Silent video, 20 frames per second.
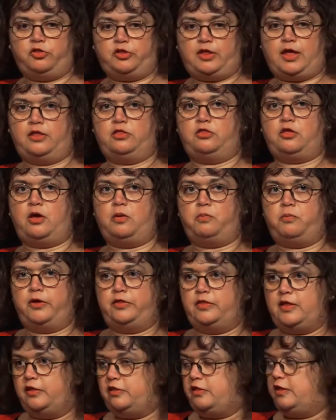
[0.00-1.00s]
stand up,
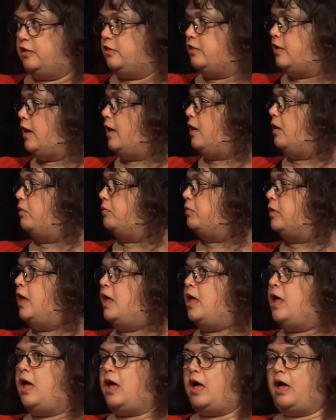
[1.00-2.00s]
when they sit down,
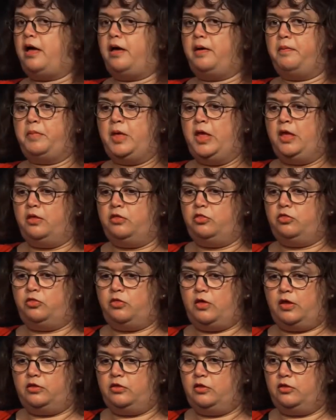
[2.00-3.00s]
um,
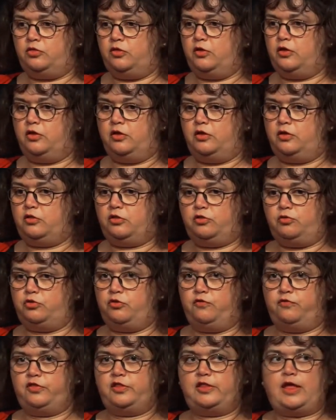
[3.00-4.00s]
the sort
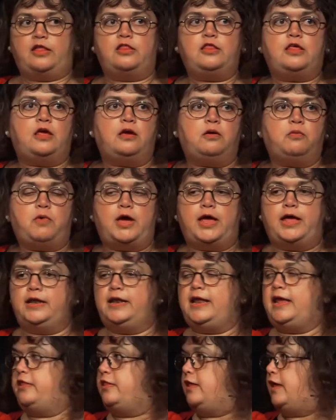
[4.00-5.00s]
of setting where
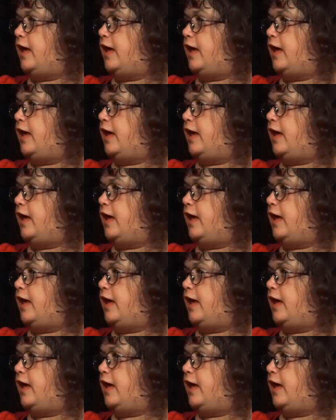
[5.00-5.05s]
Lady